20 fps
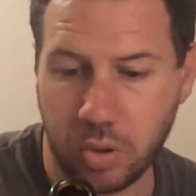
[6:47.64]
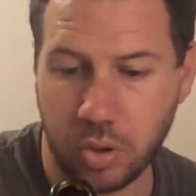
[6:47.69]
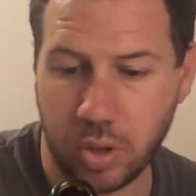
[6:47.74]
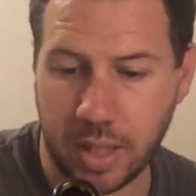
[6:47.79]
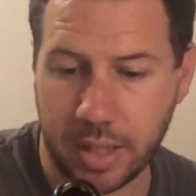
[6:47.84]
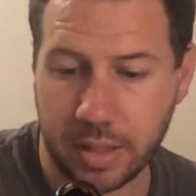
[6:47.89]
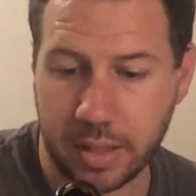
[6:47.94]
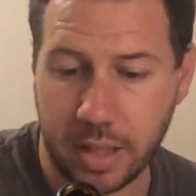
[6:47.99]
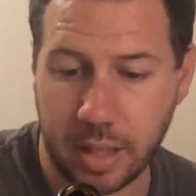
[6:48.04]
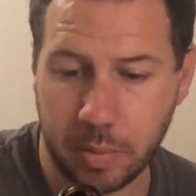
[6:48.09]
Not
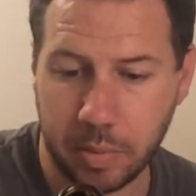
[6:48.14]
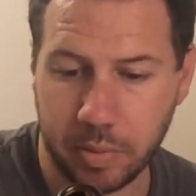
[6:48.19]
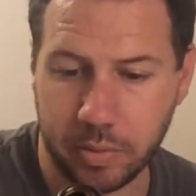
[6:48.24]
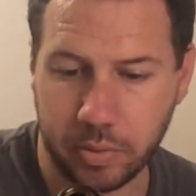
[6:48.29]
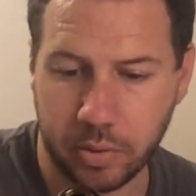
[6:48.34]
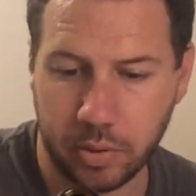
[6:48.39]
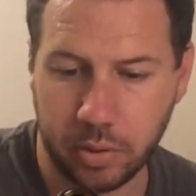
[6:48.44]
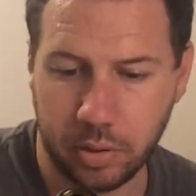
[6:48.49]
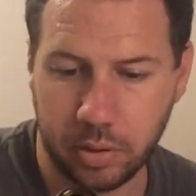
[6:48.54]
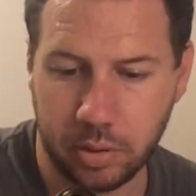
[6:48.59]
had that
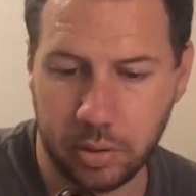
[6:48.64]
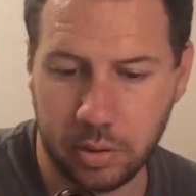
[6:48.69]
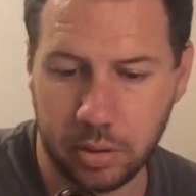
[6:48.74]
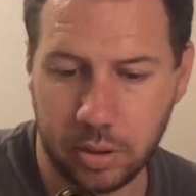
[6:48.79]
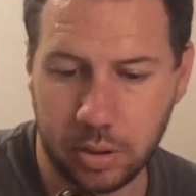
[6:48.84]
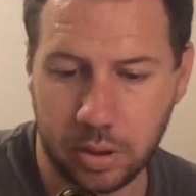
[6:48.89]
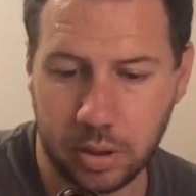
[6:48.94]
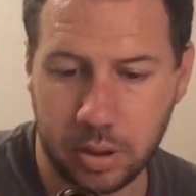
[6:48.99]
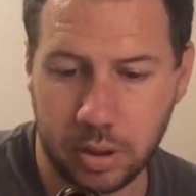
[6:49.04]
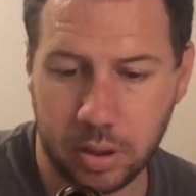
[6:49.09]
before.
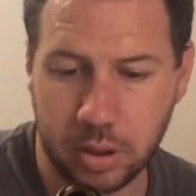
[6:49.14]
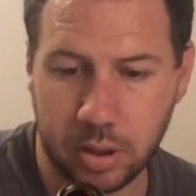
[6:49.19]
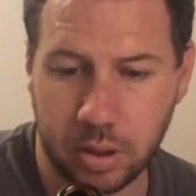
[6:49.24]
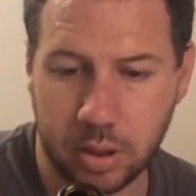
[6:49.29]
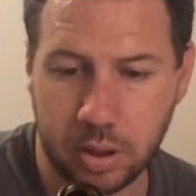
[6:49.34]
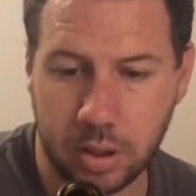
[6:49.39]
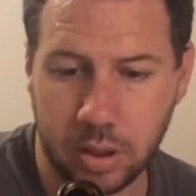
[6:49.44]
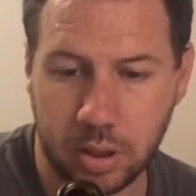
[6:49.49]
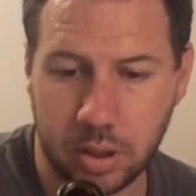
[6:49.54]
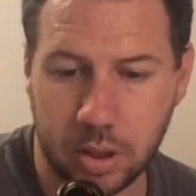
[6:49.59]

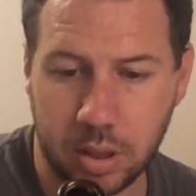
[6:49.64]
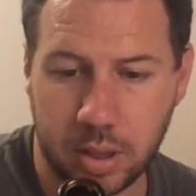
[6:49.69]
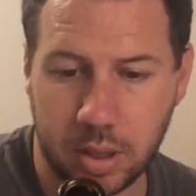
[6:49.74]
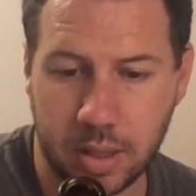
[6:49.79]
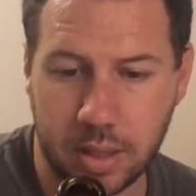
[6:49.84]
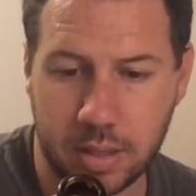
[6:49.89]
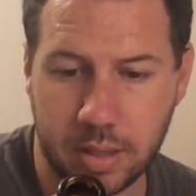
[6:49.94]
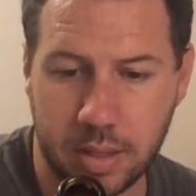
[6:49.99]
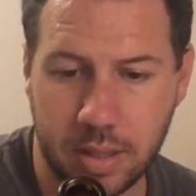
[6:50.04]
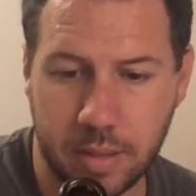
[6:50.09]

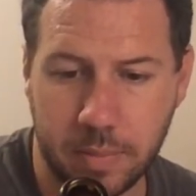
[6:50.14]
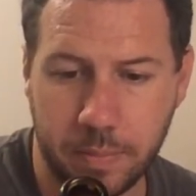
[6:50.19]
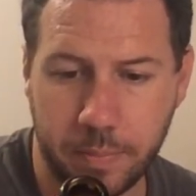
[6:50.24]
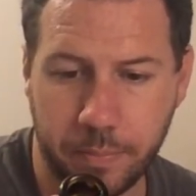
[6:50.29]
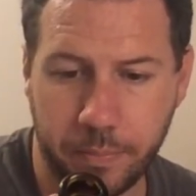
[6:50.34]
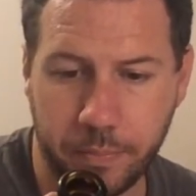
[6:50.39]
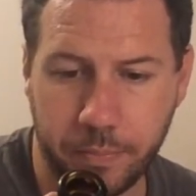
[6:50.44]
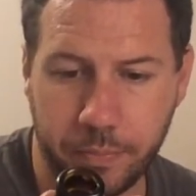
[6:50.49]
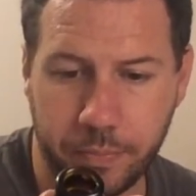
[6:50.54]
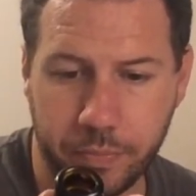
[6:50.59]
And that's it.
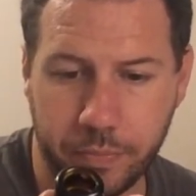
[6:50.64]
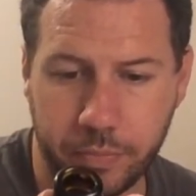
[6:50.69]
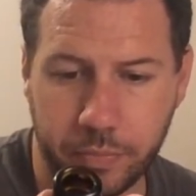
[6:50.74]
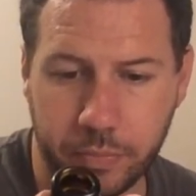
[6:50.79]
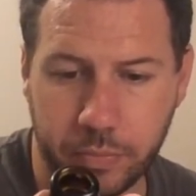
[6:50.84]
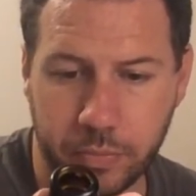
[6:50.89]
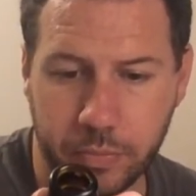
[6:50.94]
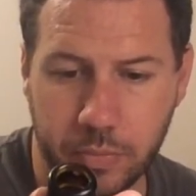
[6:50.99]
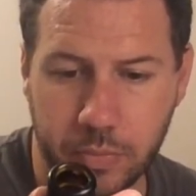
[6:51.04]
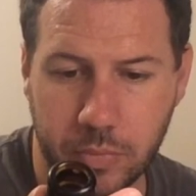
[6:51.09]

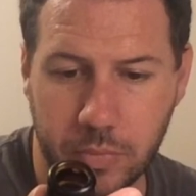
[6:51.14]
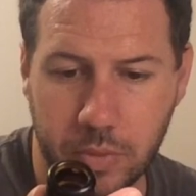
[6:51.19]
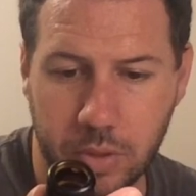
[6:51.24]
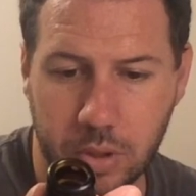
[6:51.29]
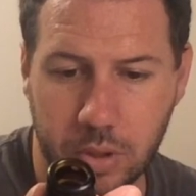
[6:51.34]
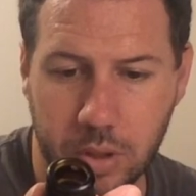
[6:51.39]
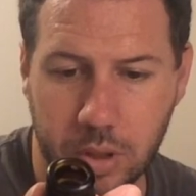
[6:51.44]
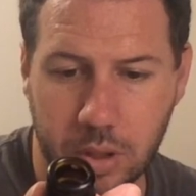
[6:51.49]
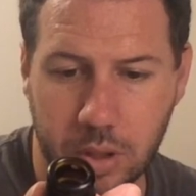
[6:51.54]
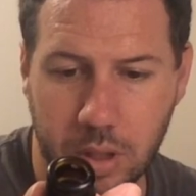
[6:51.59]

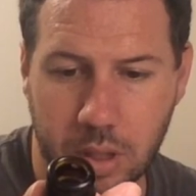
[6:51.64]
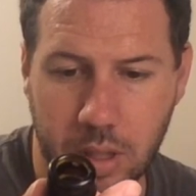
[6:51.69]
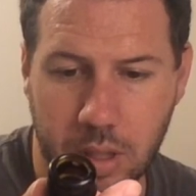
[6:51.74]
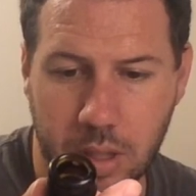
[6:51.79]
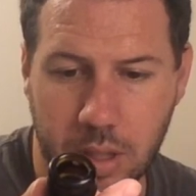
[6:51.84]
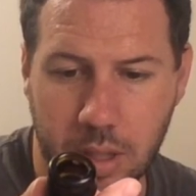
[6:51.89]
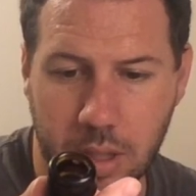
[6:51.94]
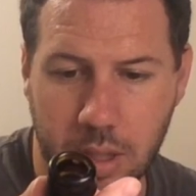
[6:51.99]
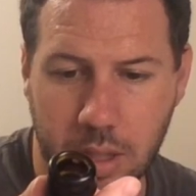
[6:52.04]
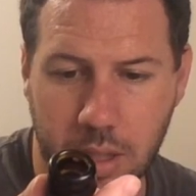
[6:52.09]

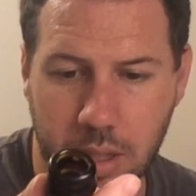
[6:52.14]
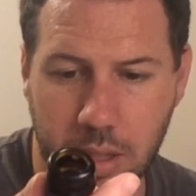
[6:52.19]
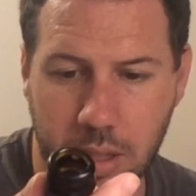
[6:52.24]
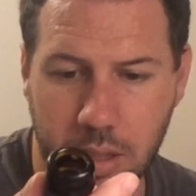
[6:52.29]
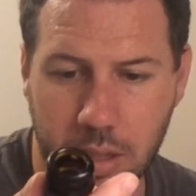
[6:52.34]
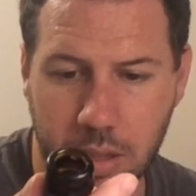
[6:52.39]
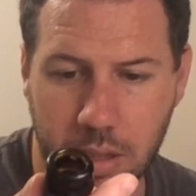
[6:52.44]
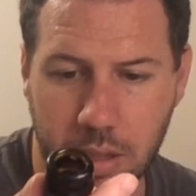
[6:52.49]
Uh,